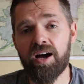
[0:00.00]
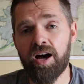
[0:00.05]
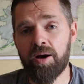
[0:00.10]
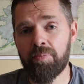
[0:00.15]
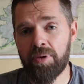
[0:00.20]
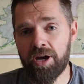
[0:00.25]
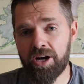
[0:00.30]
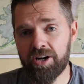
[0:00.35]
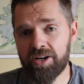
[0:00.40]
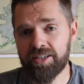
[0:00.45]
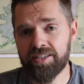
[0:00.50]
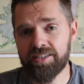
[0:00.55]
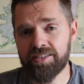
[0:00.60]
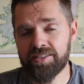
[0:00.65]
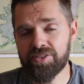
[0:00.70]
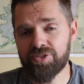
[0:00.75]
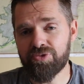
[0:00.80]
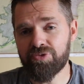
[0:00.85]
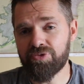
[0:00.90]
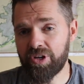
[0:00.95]

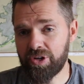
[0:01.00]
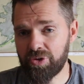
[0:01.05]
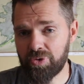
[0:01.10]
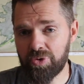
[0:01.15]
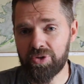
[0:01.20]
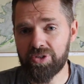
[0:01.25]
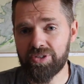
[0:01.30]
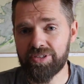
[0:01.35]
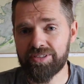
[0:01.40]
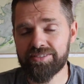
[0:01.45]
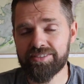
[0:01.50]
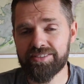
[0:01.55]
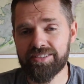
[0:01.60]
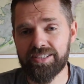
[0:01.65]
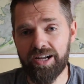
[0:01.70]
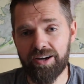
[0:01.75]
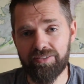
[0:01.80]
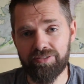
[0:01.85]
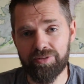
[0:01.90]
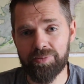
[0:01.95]
America's federal
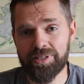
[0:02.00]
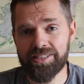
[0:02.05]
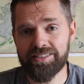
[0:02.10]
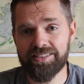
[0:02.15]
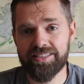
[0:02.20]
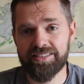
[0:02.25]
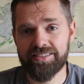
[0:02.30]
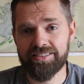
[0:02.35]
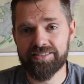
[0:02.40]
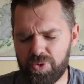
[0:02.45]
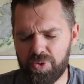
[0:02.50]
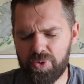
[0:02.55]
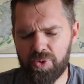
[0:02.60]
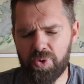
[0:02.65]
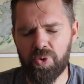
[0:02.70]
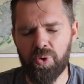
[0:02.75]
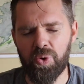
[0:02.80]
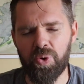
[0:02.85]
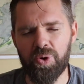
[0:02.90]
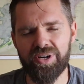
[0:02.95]
government.
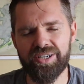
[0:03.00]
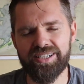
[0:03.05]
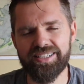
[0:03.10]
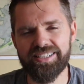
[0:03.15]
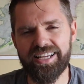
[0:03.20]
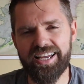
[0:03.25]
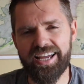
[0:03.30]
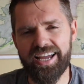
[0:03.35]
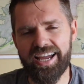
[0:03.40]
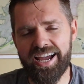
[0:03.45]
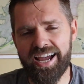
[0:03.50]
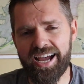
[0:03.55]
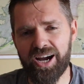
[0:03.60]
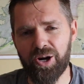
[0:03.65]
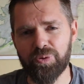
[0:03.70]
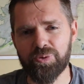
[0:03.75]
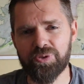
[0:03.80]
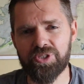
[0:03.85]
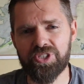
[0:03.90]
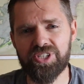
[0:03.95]
Ooh,
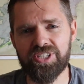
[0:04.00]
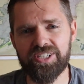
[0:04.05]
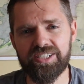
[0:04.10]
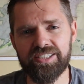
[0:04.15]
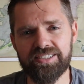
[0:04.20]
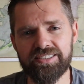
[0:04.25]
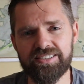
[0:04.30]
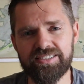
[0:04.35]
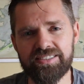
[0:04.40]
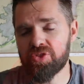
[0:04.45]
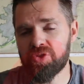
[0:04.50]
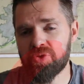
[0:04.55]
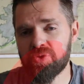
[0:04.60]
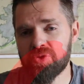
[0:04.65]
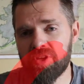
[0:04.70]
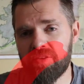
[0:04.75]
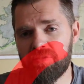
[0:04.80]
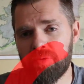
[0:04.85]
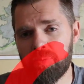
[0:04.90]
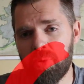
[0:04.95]
ouch. So
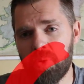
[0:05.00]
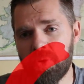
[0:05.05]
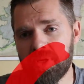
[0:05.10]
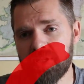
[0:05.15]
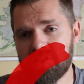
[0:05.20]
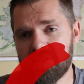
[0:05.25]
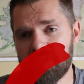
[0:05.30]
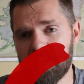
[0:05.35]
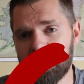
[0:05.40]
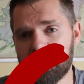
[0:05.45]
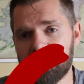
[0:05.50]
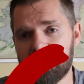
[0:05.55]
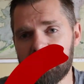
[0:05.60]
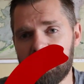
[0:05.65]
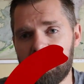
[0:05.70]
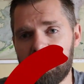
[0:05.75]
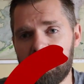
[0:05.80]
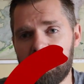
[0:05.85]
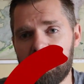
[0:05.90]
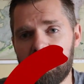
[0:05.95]

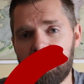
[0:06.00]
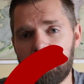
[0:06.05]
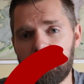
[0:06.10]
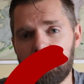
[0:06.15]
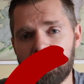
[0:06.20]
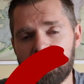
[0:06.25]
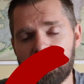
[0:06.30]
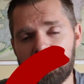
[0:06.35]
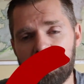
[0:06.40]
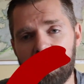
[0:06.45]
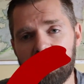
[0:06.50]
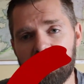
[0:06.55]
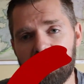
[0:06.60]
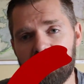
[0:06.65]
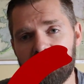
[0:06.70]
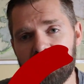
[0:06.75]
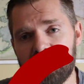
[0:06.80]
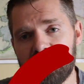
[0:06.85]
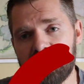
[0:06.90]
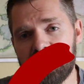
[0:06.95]
7.6%
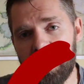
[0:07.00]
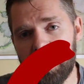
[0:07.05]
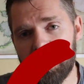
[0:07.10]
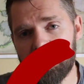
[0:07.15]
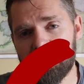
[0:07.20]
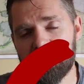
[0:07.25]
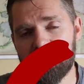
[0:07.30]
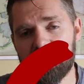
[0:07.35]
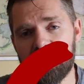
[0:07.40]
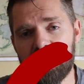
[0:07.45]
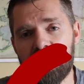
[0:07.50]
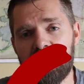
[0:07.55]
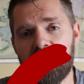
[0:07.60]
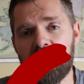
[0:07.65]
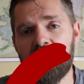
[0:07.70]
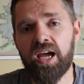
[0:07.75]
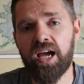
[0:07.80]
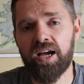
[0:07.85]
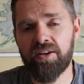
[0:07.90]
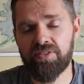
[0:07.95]
of the deaths
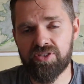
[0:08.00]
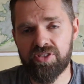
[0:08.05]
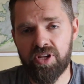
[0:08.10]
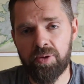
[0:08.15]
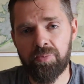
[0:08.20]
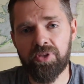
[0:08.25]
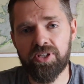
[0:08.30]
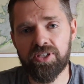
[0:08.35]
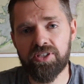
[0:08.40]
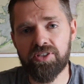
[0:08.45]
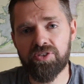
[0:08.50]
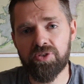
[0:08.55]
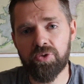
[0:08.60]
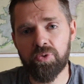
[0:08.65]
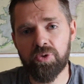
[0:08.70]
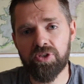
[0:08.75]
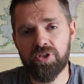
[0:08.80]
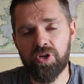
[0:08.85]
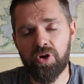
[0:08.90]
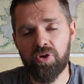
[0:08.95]
have something to do
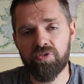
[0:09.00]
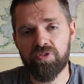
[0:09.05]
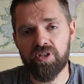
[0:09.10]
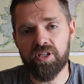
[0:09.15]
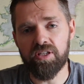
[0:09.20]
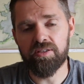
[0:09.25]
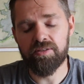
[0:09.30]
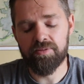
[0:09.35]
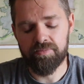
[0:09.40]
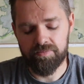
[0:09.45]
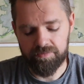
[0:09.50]
with COVID.